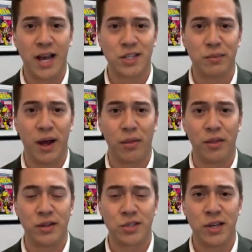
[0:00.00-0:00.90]
asked about
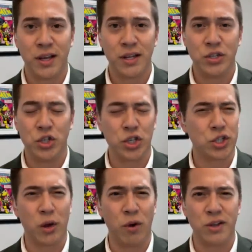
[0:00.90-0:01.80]
this
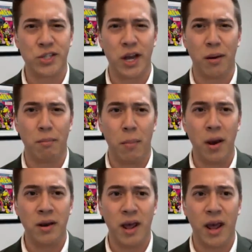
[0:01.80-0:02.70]
just, I want to say, on
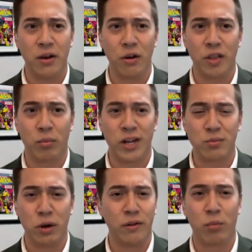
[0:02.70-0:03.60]
Monday during the
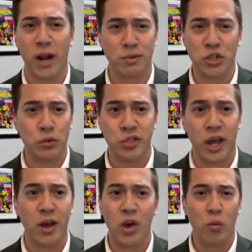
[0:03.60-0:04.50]
press briefing, perhaps
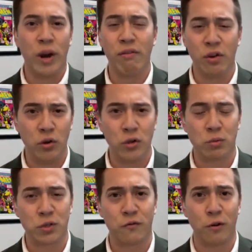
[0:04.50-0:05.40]
Tuesday, whenever the
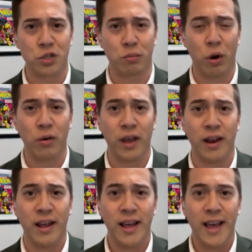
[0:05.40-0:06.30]
news was first
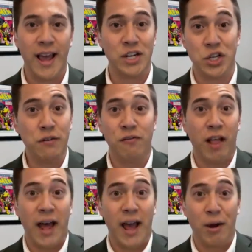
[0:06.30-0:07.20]
broken. And she
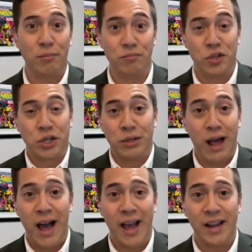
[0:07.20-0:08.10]
flat out
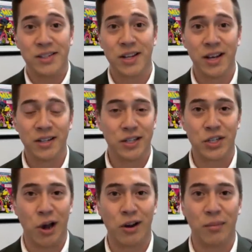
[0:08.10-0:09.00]
declined to
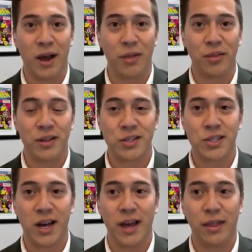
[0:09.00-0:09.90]
talk about
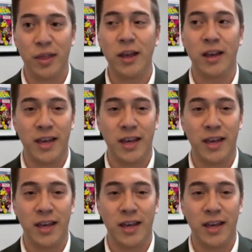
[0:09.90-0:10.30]
this. I think,